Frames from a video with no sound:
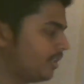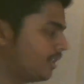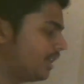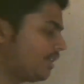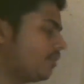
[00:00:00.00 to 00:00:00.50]

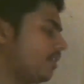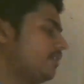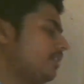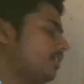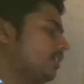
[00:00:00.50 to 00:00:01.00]
Now I
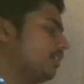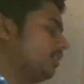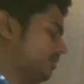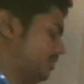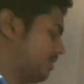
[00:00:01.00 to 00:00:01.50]
will
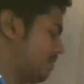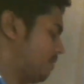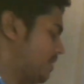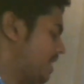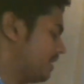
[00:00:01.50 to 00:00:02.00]

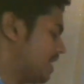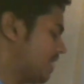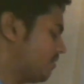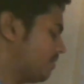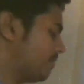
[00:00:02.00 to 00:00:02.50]
subtract
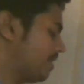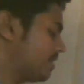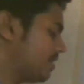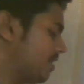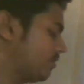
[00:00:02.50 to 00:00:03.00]
R1 minus
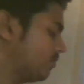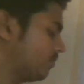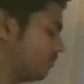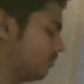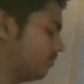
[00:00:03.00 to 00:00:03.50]
R2
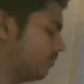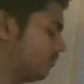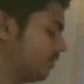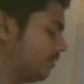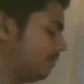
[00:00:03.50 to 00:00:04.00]

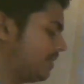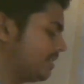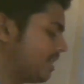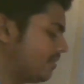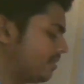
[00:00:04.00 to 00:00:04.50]
implies
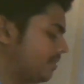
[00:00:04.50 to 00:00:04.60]
R1